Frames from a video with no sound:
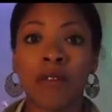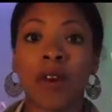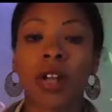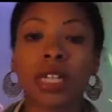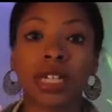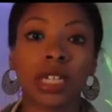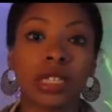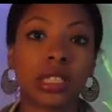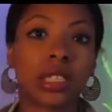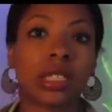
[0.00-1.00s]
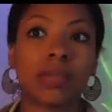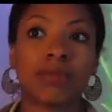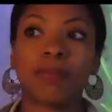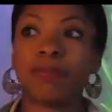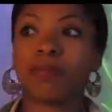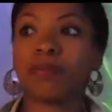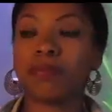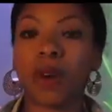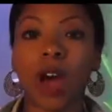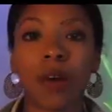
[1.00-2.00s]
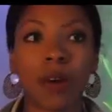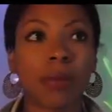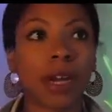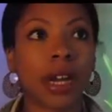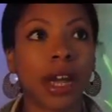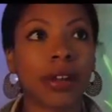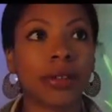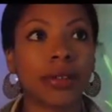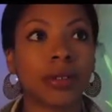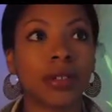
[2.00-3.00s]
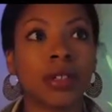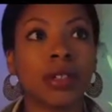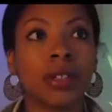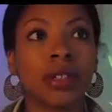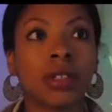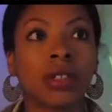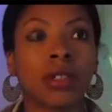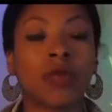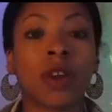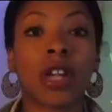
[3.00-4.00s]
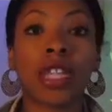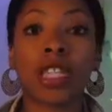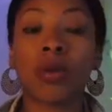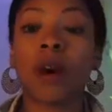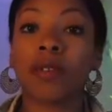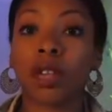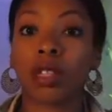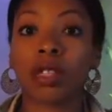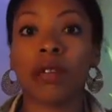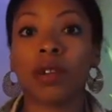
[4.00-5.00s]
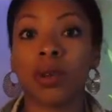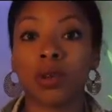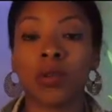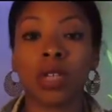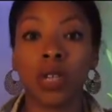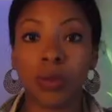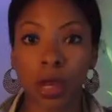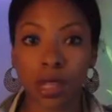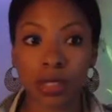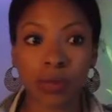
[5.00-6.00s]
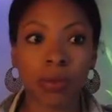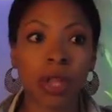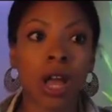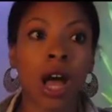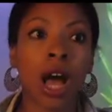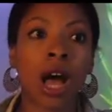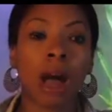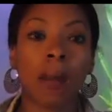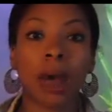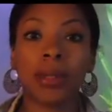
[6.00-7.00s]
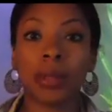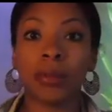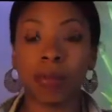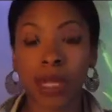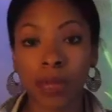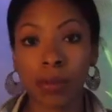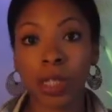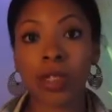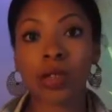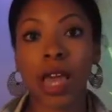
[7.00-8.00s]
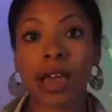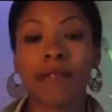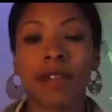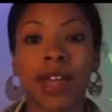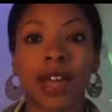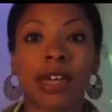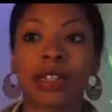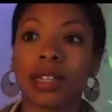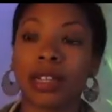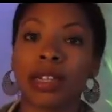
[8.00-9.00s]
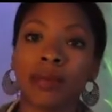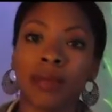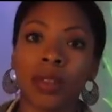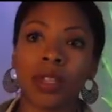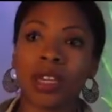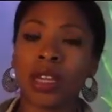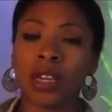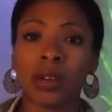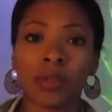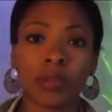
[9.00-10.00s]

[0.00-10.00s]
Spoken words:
at least, how old am I now? For at least 12 years I've known who he was. I was a big B2K fan, and he